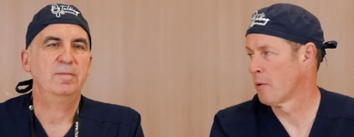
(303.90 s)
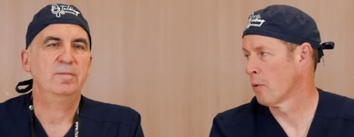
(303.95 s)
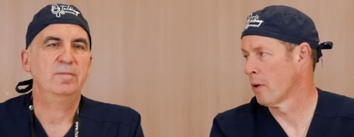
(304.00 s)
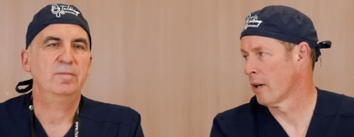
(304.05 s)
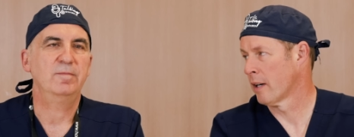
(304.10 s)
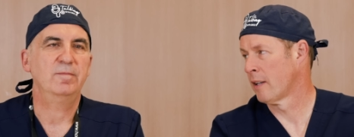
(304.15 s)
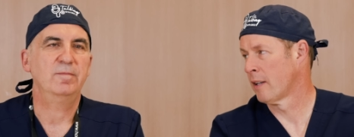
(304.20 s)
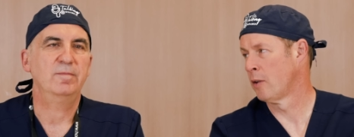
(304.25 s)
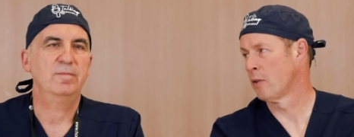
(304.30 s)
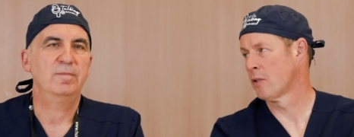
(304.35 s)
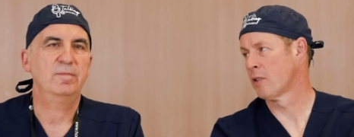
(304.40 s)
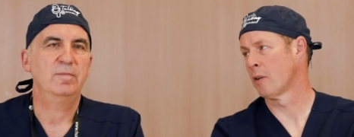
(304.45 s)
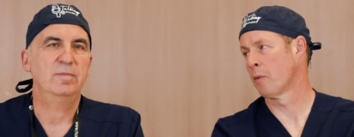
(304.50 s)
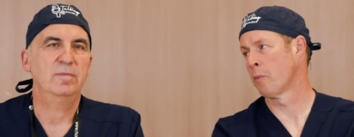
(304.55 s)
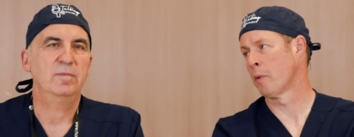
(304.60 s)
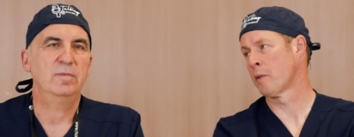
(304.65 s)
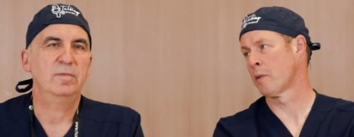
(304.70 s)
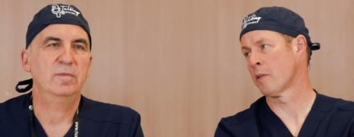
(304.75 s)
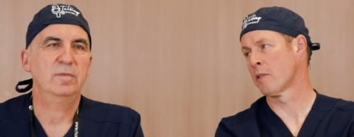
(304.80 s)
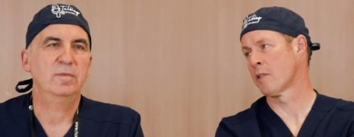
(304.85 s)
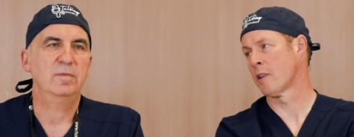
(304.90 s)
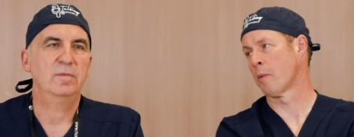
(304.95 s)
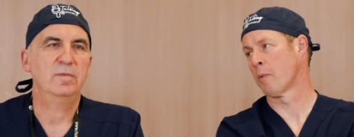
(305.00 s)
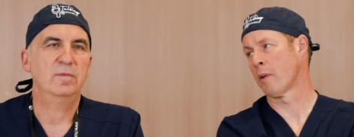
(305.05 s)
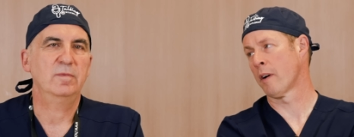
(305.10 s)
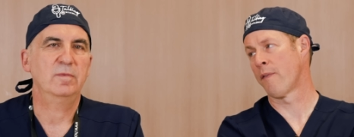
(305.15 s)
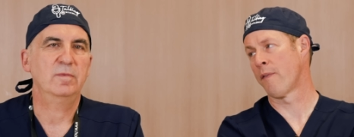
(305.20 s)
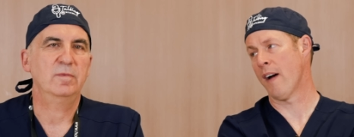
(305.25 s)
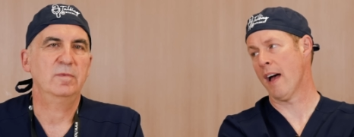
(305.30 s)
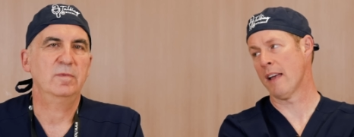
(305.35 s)
Speaker 1: to work. Who's which one's going
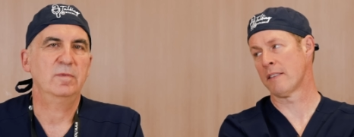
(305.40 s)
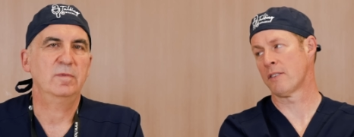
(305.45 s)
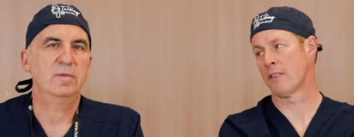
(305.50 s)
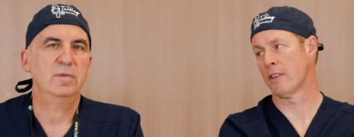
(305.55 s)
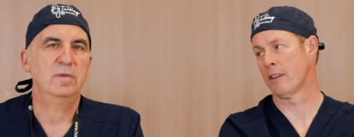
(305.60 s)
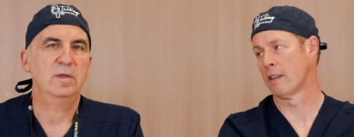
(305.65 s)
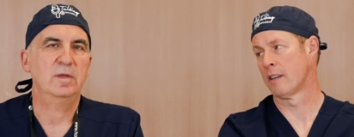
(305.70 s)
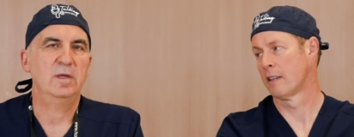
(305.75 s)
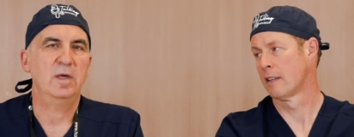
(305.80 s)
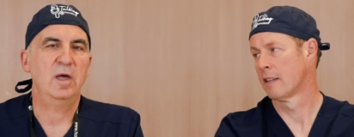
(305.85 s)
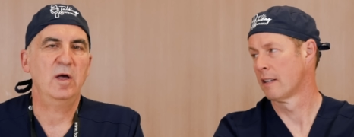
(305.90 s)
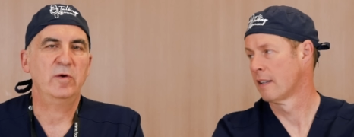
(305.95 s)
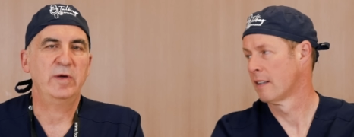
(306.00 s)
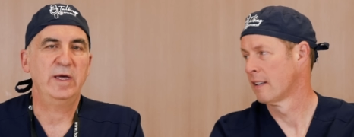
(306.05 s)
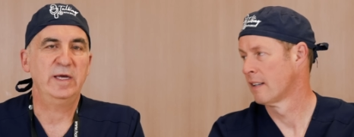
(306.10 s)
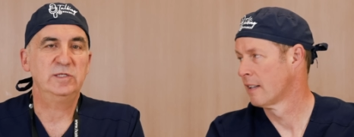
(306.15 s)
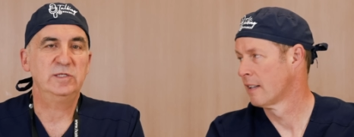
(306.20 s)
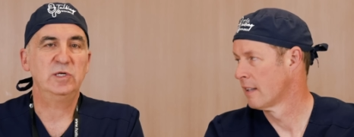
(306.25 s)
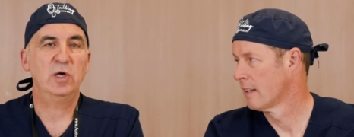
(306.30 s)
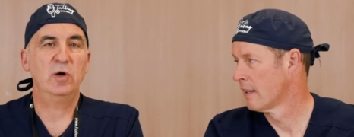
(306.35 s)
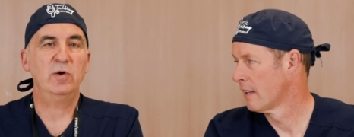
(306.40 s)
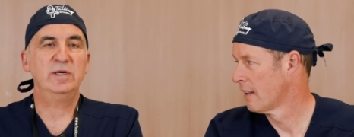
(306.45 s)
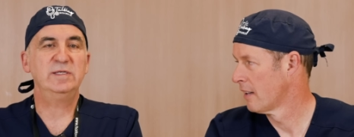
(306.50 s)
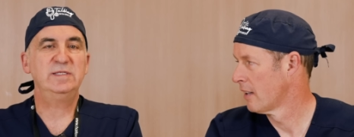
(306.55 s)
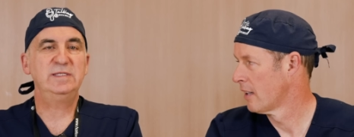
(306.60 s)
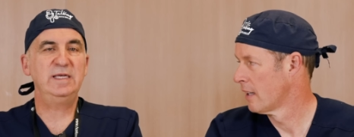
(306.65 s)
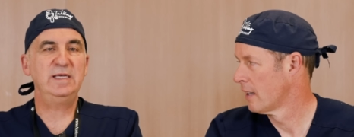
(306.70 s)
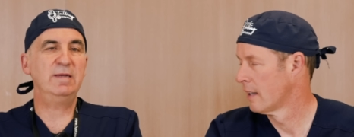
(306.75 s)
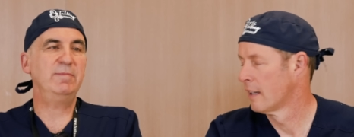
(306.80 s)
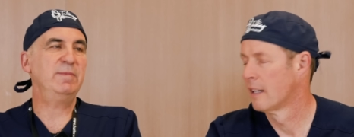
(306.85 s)
to work faster?
Speaker 2: Okay, so
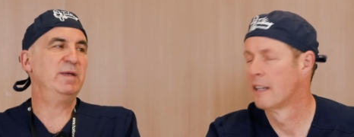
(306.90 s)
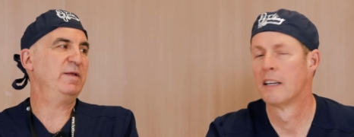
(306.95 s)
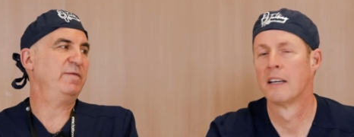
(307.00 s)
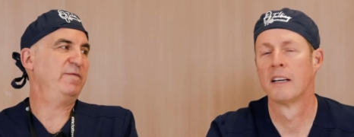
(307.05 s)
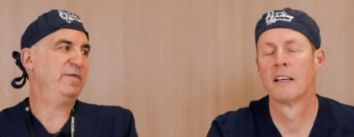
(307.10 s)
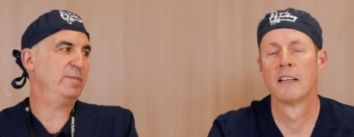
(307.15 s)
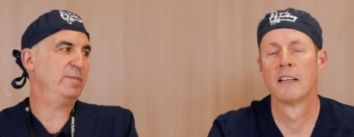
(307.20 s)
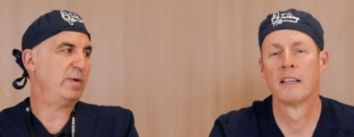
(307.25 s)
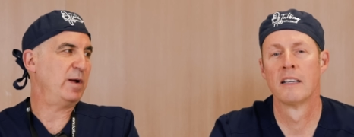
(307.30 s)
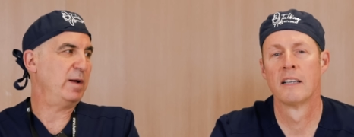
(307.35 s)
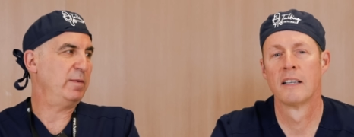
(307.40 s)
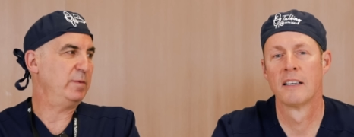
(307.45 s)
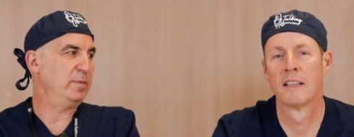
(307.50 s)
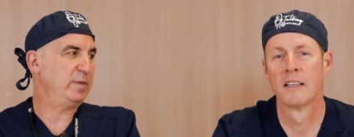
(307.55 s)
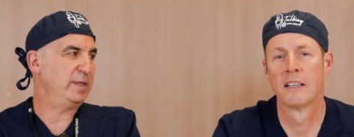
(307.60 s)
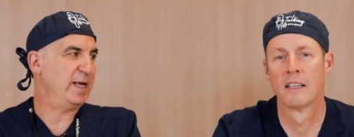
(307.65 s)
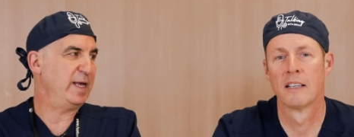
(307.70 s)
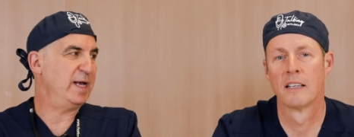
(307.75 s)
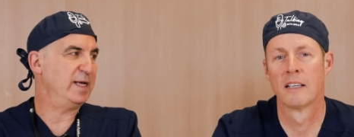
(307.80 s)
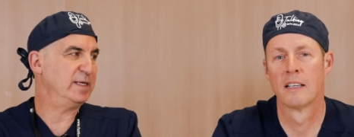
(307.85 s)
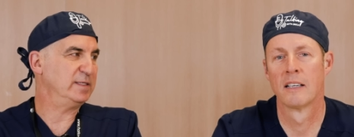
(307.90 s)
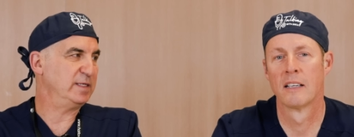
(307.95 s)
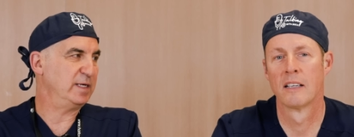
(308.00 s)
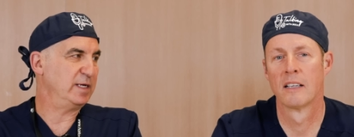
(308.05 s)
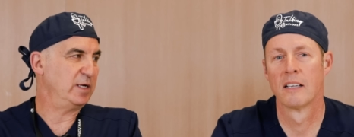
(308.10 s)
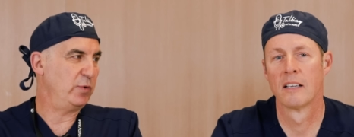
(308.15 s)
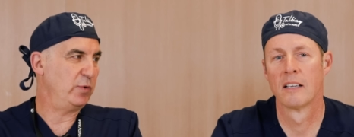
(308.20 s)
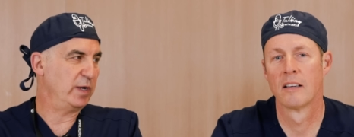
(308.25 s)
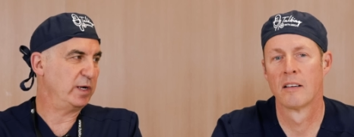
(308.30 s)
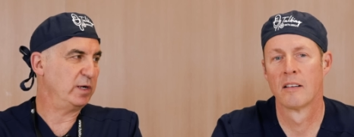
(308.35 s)
acetaminophen probably has
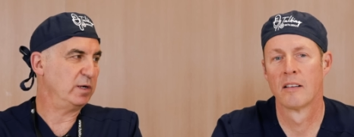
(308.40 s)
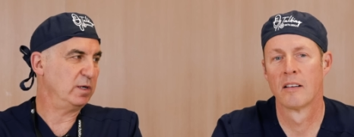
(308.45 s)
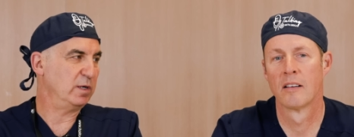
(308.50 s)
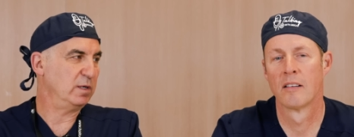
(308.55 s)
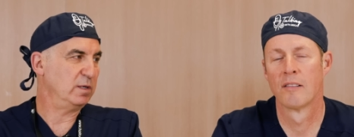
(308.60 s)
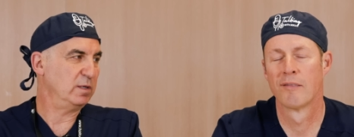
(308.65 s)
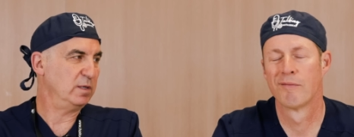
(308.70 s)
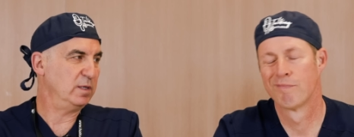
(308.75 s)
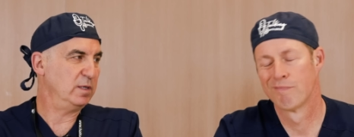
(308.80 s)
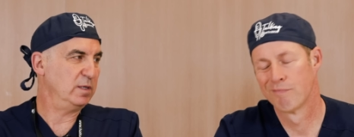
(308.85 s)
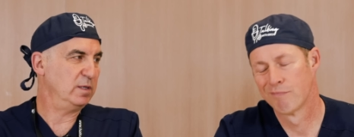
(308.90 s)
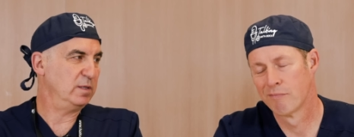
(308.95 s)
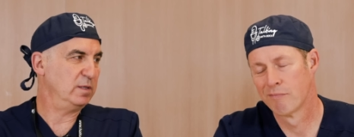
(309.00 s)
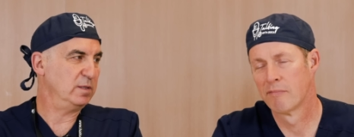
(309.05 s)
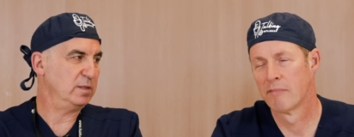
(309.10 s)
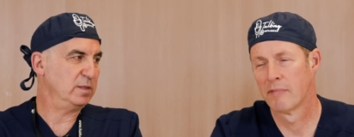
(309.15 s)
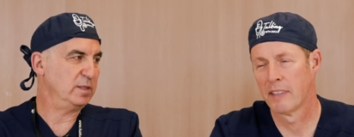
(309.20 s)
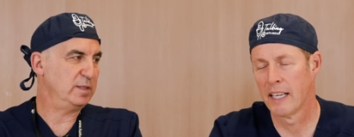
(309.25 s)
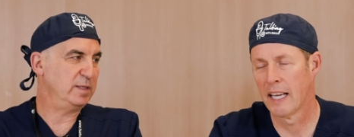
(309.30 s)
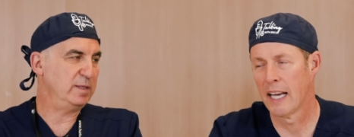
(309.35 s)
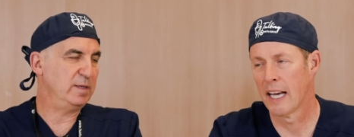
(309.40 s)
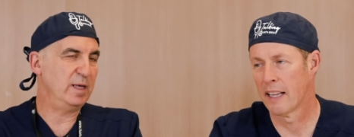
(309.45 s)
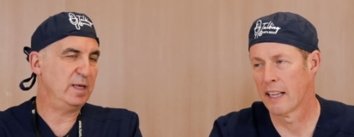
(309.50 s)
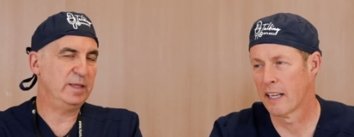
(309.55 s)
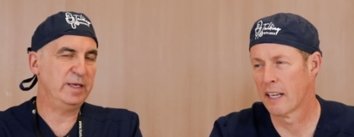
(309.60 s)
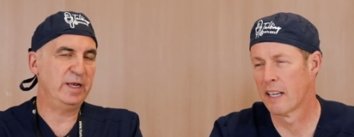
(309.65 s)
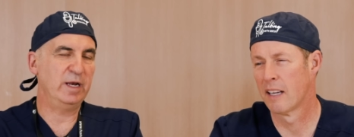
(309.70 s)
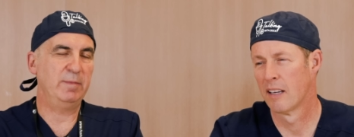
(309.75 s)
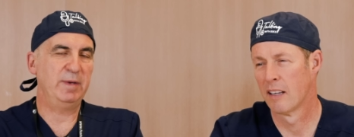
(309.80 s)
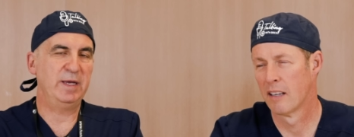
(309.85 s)
a quicker, yeah,
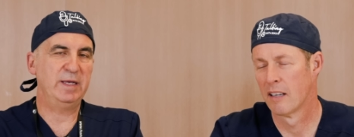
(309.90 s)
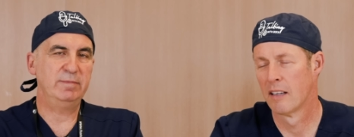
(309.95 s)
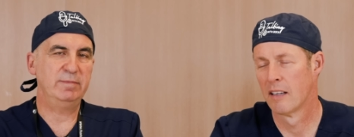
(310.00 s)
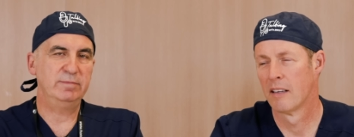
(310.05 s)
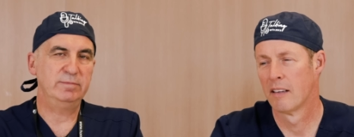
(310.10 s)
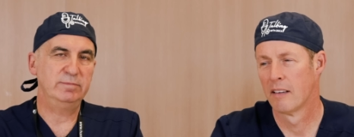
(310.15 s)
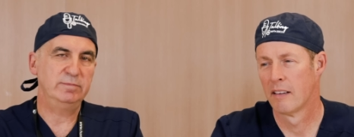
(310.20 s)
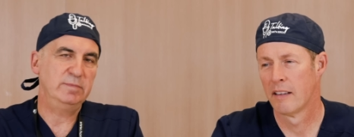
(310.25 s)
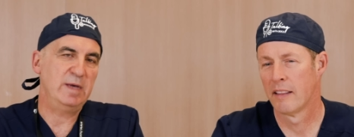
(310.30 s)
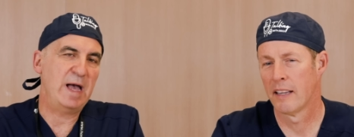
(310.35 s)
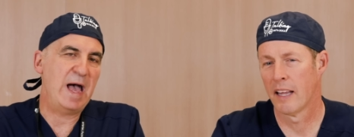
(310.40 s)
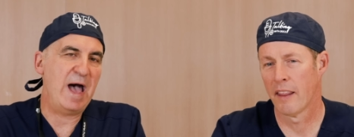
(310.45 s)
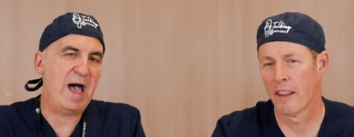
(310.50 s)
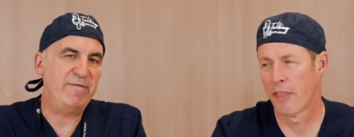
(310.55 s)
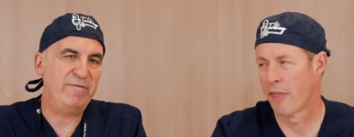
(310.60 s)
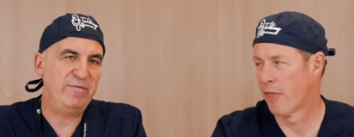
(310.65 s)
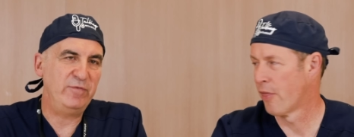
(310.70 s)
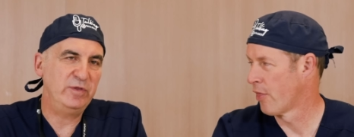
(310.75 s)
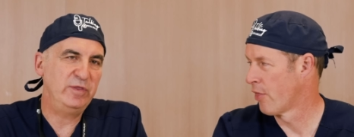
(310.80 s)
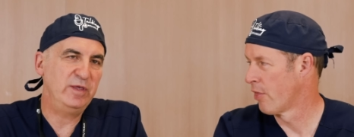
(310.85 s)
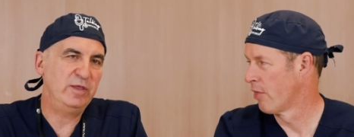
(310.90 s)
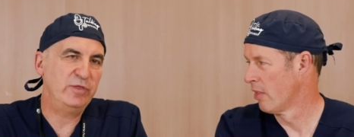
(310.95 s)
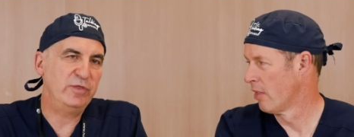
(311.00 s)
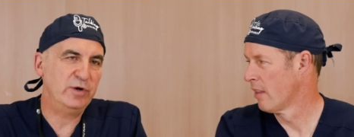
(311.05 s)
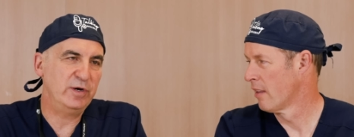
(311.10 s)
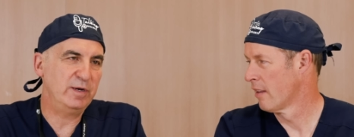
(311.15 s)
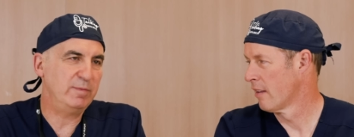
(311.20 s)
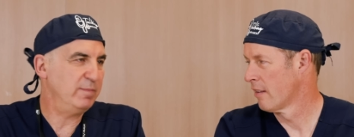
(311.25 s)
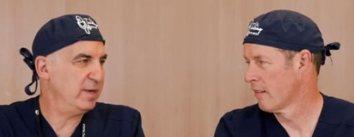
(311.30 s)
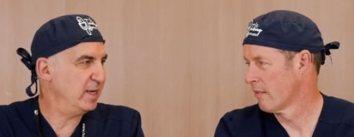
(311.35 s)
a like, little bit no. half within
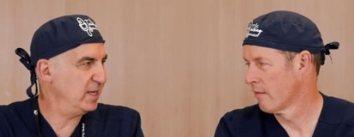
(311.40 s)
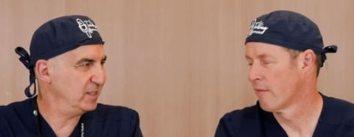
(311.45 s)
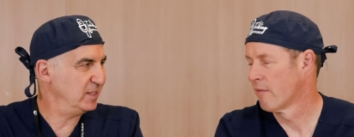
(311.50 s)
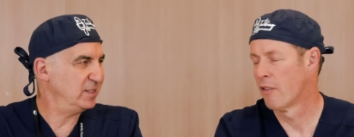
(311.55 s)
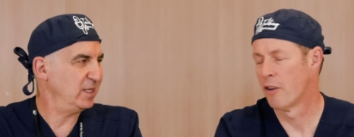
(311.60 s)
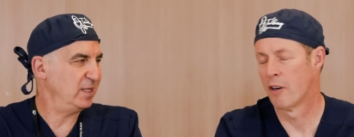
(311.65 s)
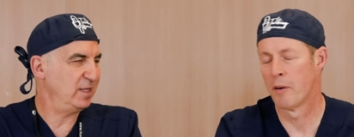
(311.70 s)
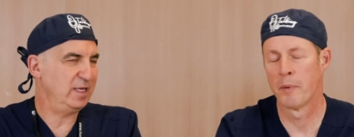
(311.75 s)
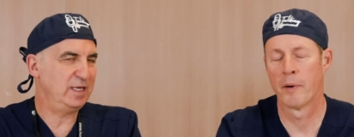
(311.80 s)
30 minutes, I